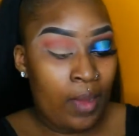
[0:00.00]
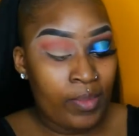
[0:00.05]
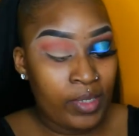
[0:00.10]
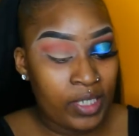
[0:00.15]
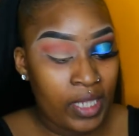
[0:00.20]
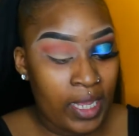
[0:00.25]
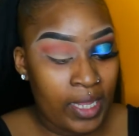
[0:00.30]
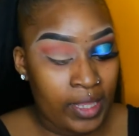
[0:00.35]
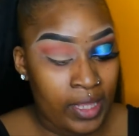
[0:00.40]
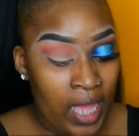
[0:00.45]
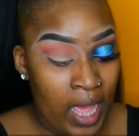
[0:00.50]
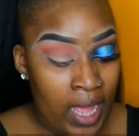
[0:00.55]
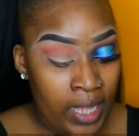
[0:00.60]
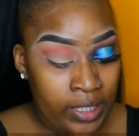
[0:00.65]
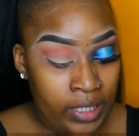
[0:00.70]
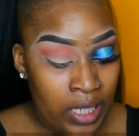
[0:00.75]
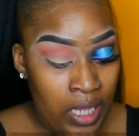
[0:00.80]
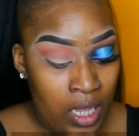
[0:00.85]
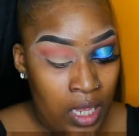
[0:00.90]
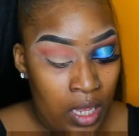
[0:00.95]
going to take
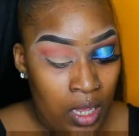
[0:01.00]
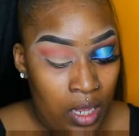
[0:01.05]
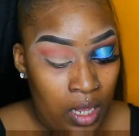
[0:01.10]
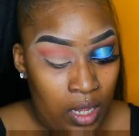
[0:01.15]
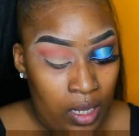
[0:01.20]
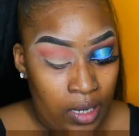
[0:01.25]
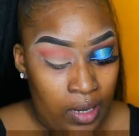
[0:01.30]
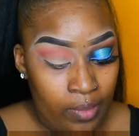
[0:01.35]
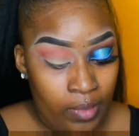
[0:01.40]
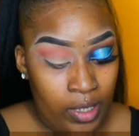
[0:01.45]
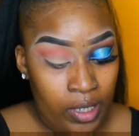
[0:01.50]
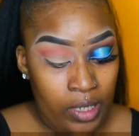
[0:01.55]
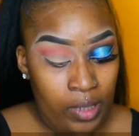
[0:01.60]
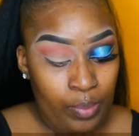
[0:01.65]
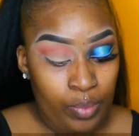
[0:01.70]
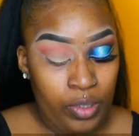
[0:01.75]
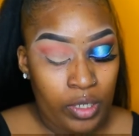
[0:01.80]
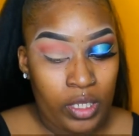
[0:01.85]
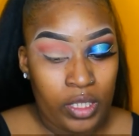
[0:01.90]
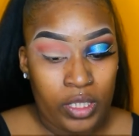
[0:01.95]
that, and I'm going to
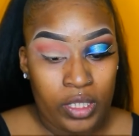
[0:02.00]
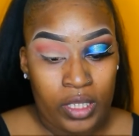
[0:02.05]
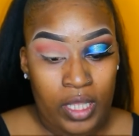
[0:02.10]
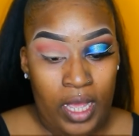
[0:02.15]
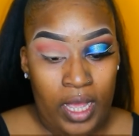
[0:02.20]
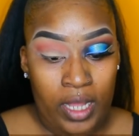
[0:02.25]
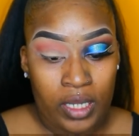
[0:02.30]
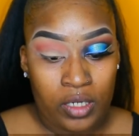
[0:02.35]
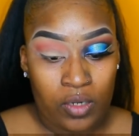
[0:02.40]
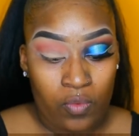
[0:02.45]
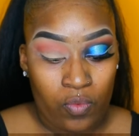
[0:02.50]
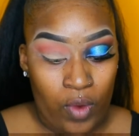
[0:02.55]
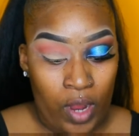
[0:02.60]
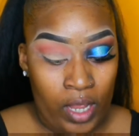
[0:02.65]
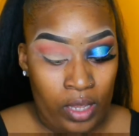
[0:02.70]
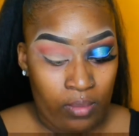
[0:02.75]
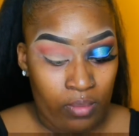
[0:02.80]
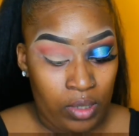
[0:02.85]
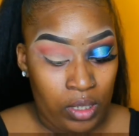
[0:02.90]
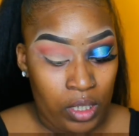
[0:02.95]
put that
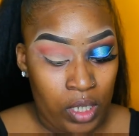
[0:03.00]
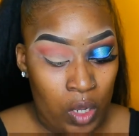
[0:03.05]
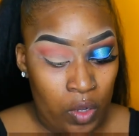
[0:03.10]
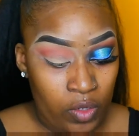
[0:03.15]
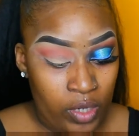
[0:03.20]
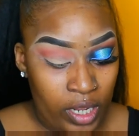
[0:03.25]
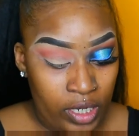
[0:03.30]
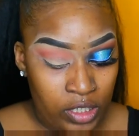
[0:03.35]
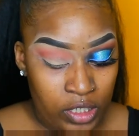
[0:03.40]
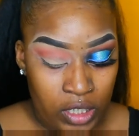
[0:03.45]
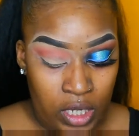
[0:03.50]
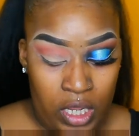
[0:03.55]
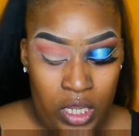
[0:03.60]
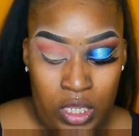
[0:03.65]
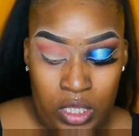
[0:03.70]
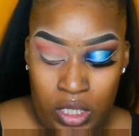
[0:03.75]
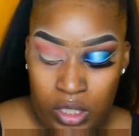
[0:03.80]
right below that shade.